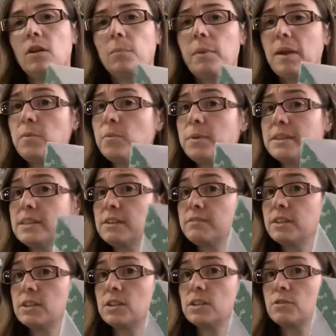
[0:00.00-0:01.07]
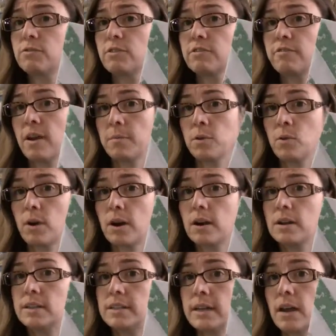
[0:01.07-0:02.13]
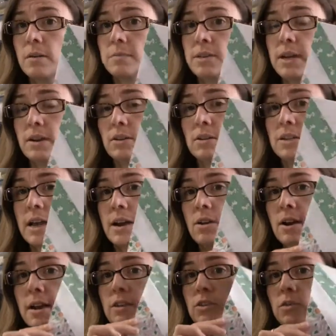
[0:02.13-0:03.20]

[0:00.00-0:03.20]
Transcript: Paper Piecing Vintage for February did update on Saturday,